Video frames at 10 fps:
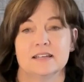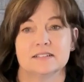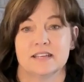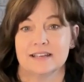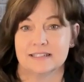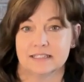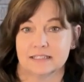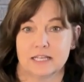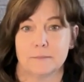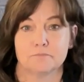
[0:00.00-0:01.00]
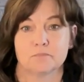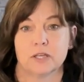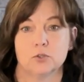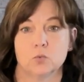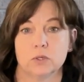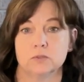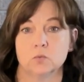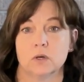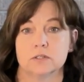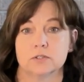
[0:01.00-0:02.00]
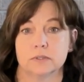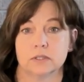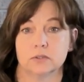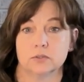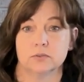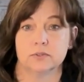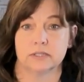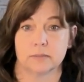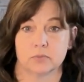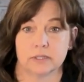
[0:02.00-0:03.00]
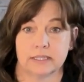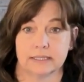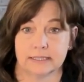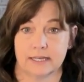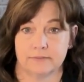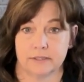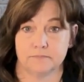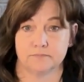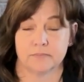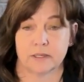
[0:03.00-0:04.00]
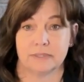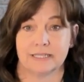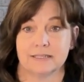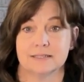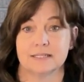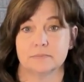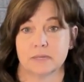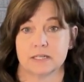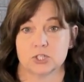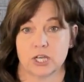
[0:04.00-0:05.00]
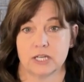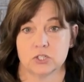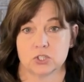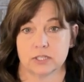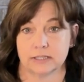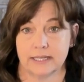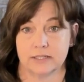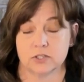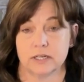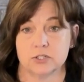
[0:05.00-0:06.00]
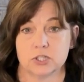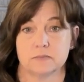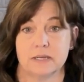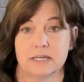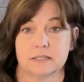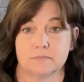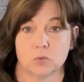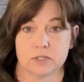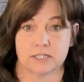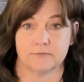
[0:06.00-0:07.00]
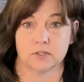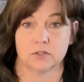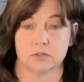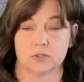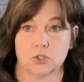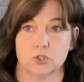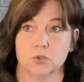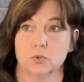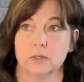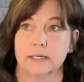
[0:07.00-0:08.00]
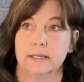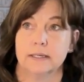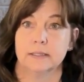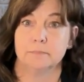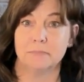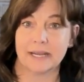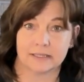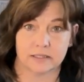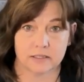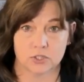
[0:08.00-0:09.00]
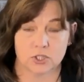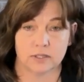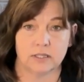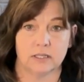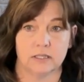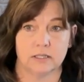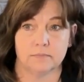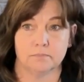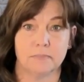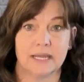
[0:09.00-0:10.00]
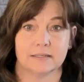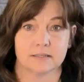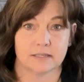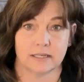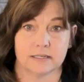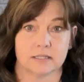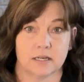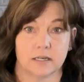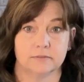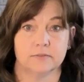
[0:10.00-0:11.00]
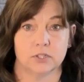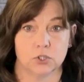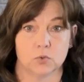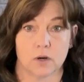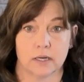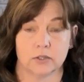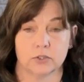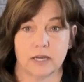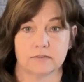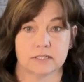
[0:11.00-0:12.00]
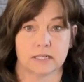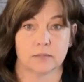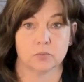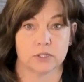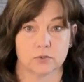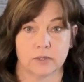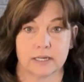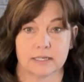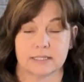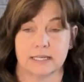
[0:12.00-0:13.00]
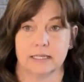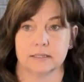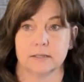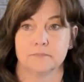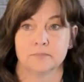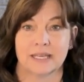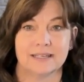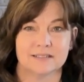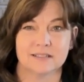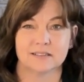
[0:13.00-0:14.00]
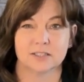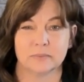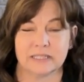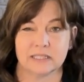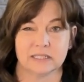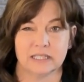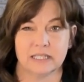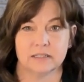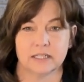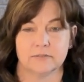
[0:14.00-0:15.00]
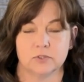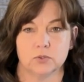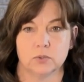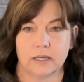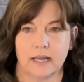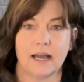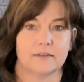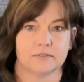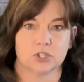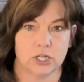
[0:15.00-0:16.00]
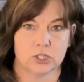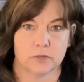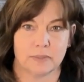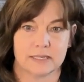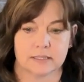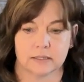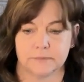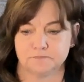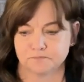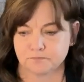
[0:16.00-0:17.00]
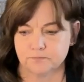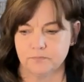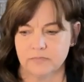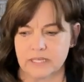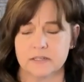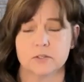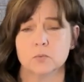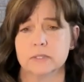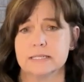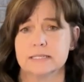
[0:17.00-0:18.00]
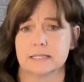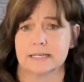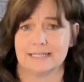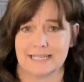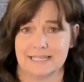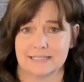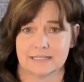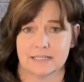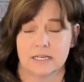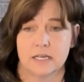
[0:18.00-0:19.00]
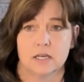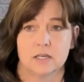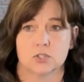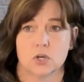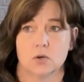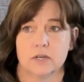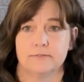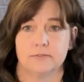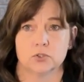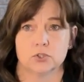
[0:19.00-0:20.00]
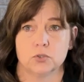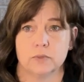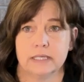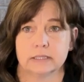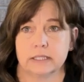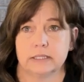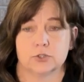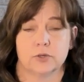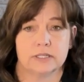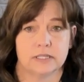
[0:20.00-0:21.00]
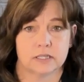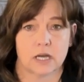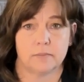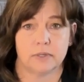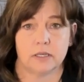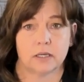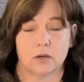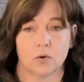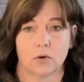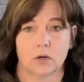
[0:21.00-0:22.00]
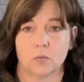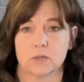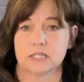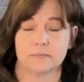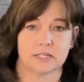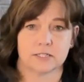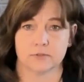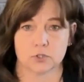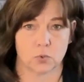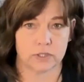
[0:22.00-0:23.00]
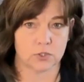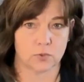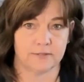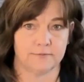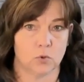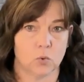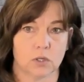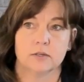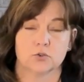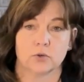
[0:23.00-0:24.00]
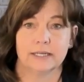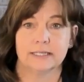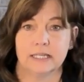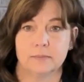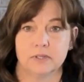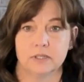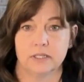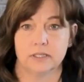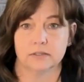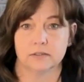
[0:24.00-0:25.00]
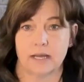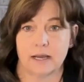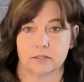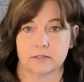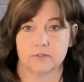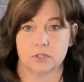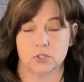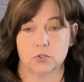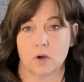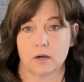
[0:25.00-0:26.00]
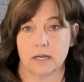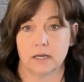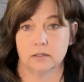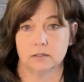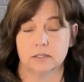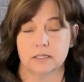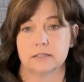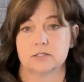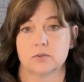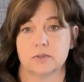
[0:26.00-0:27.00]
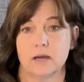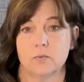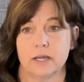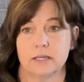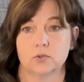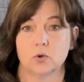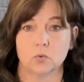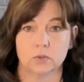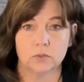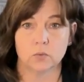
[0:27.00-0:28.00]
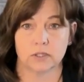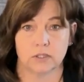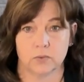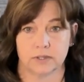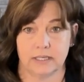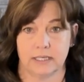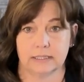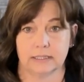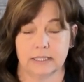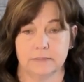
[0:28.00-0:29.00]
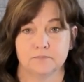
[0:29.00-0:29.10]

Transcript: Technically, you wouldn't want to include the number 11 because it might change later and just makes it more difficult to manage the maintenance, I guess, of the URL. You have to set up redirects, and it gets a little bit clunky if you have to change it, basically. The other one is like dates. So if you're doing like a trending topic or what's the best for 2024, try to keep the year out of the URL. So that way you're only working with the headline.